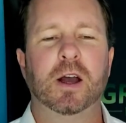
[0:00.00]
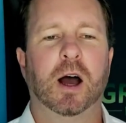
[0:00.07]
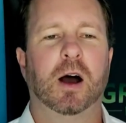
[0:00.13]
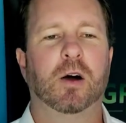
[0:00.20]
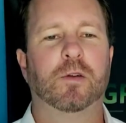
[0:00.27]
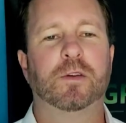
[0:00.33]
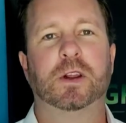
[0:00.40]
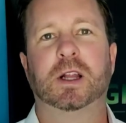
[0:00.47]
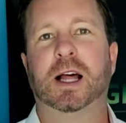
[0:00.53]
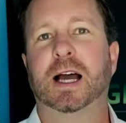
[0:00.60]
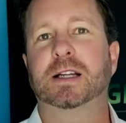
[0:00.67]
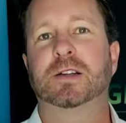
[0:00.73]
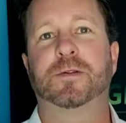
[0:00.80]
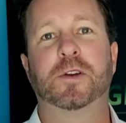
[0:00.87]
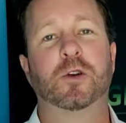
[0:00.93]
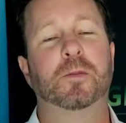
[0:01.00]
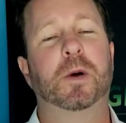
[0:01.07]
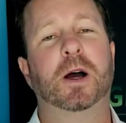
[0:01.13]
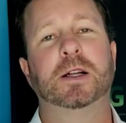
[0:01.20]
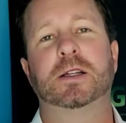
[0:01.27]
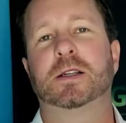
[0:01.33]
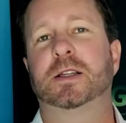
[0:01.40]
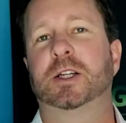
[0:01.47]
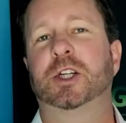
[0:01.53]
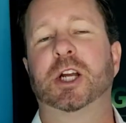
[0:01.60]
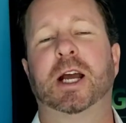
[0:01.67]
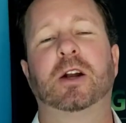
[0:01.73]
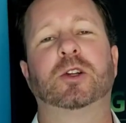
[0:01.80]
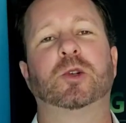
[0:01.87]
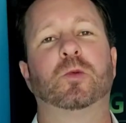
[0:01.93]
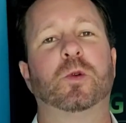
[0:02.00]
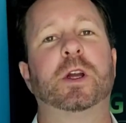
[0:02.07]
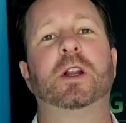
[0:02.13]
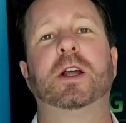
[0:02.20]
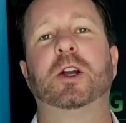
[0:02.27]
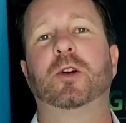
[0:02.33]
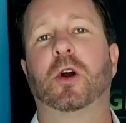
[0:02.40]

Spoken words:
Over the last few months the channel's really